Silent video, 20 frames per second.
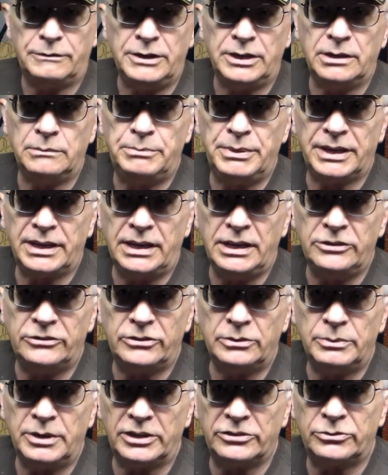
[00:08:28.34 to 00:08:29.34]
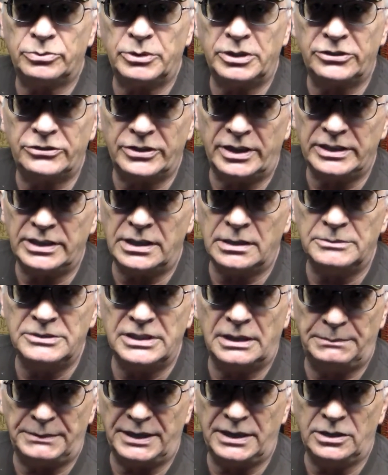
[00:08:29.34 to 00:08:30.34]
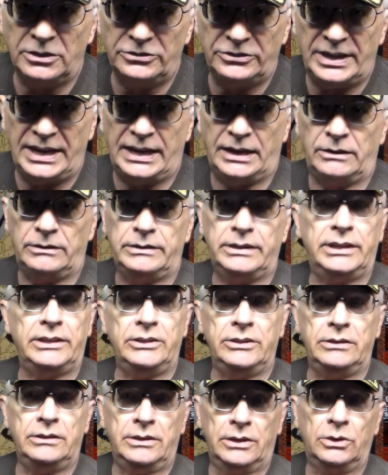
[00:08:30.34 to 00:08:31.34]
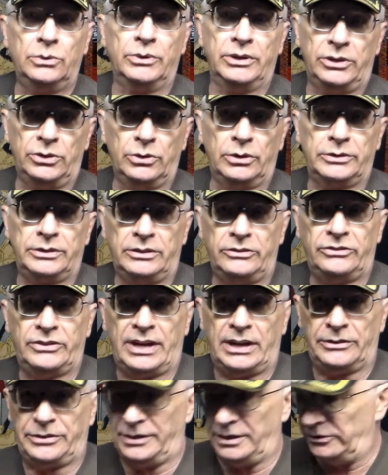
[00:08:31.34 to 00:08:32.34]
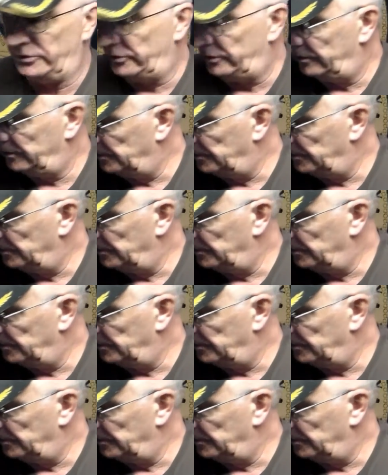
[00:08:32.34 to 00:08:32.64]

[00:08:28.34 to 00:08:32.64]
If you can pick east and west where the sun comes up and goes down, then you know where north and south is.